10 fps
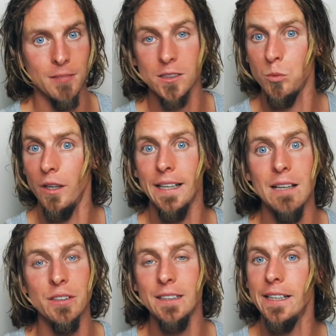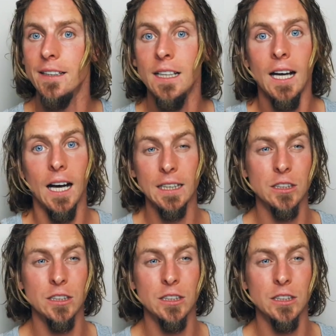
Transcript: That's why every day at